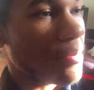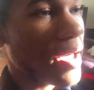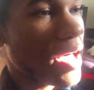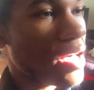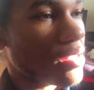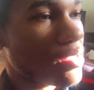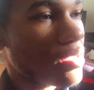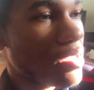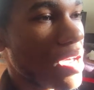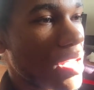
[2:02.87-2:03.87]
the bath
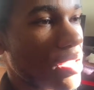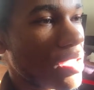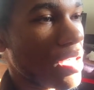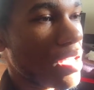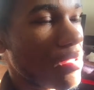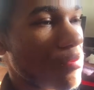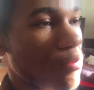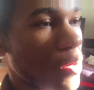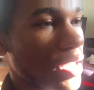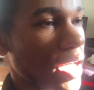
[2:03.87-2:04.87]
and the kid
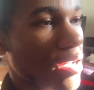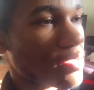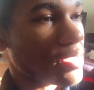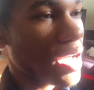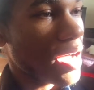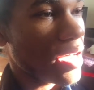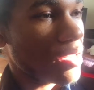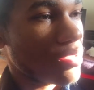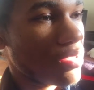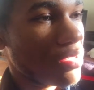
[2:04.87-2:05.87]
running
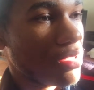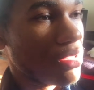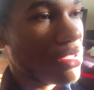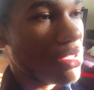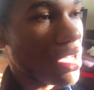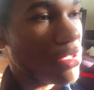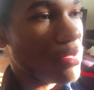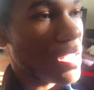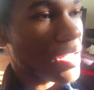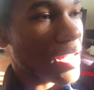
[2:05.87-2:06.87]
outside, and you
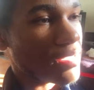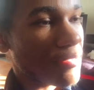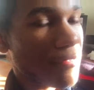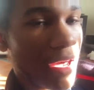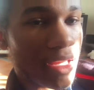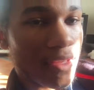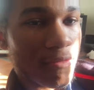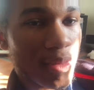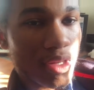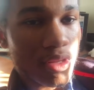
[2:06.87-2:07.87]
think that's
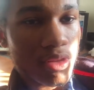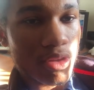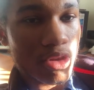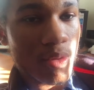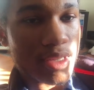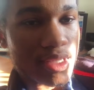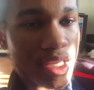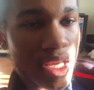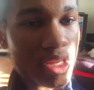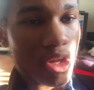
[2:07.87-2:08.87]
effective, but you as the
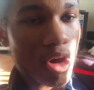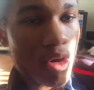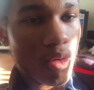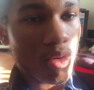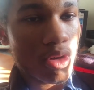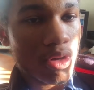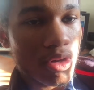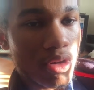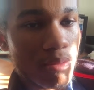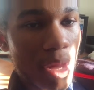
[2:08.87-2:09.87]
kid know,
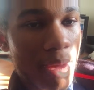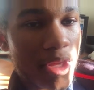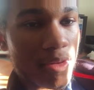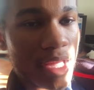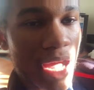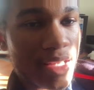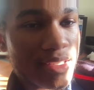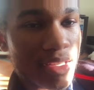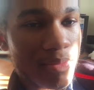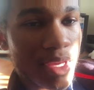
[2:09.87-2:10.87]
mommy or daddy's
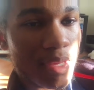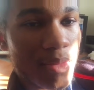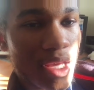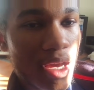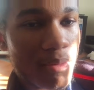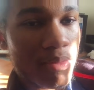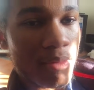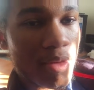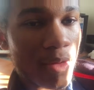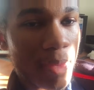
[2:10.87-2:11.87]
gonna pick me up, put
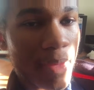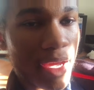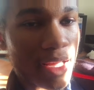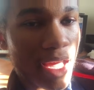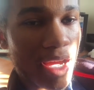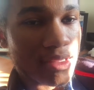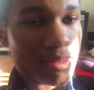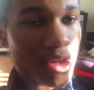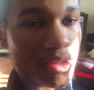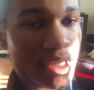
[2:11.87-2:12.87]
me right back in the house,
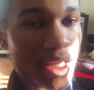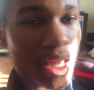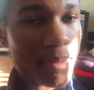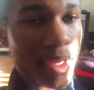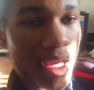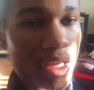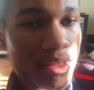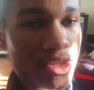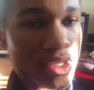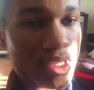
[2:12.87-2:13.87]
and I'm gonna go take that
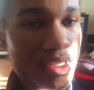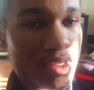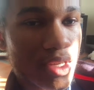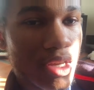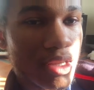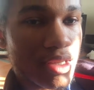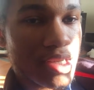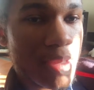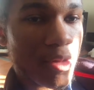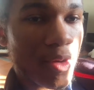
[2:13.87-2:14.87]
bath. Just as these
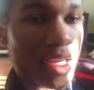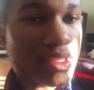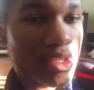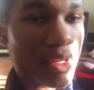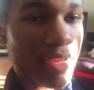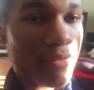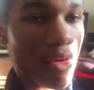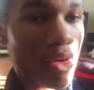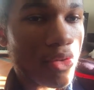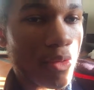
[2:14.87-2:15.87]
Democrats know that
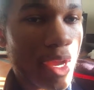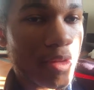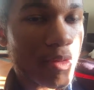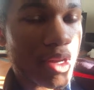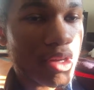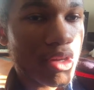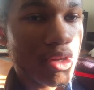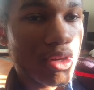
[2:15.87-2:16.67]
for all their rhetoric,